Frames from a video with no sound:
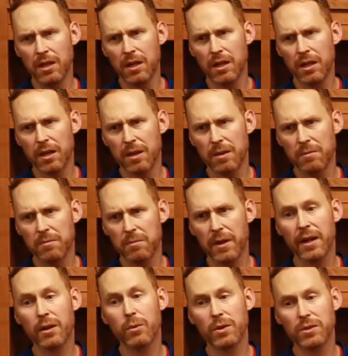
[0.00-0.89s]

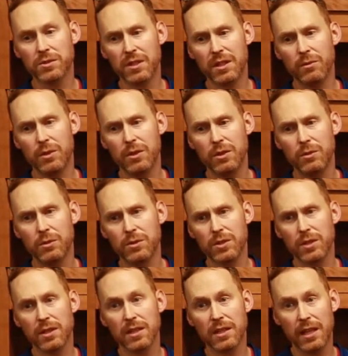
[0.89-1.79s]
But I will say we
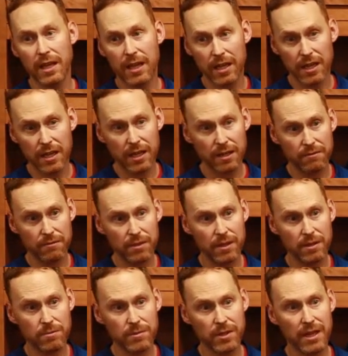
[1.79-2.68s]
use a lot of
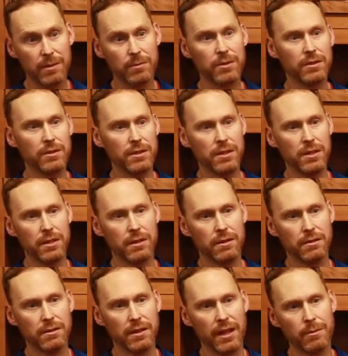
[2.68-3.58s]
them topically
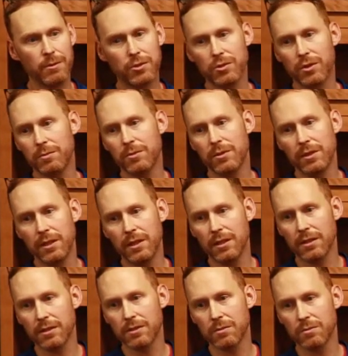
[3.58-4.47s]
here.
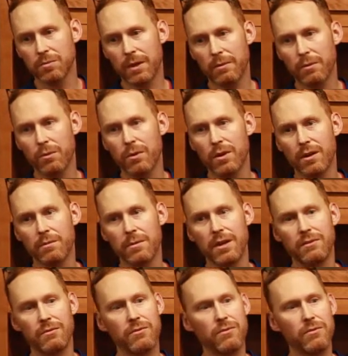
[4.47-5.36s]
Amitriptyline is probably one of
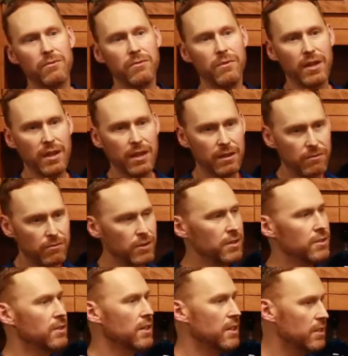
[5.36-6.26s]
my
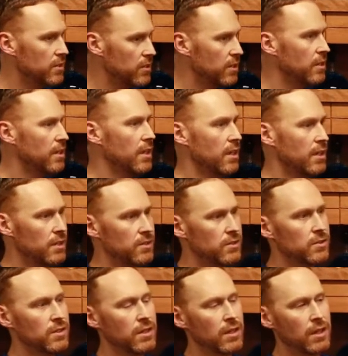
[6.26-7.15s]
favorite
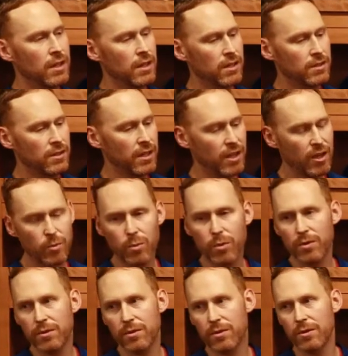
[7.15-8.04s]
TCAs to help
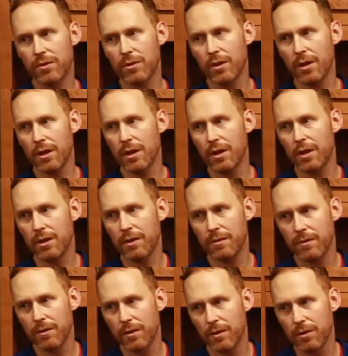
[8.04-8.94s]
with
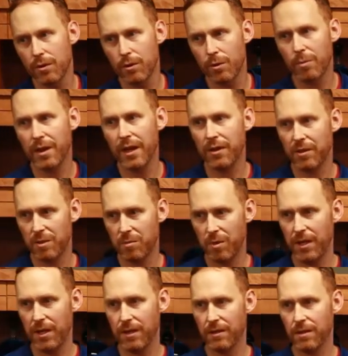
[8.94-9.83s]
neuropathic
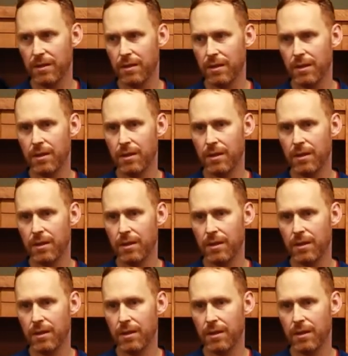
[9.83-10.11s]
pain.